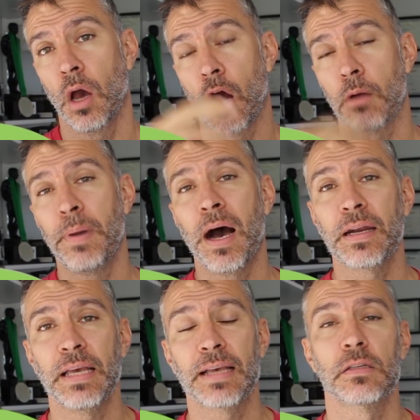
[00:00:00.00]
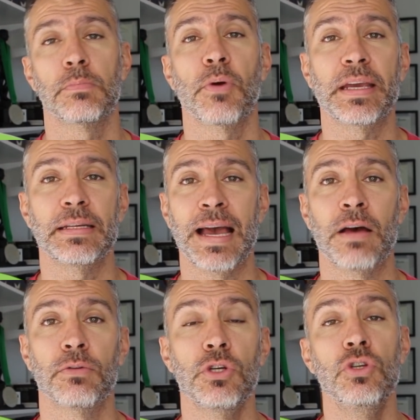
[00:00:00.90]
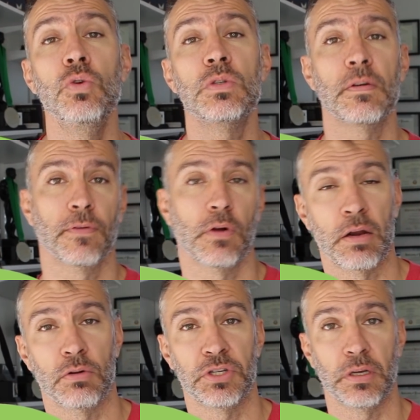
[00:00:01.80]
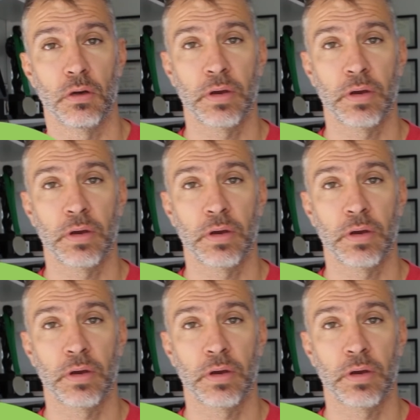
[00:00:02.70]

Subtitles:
our body has to break it down to use it for energy.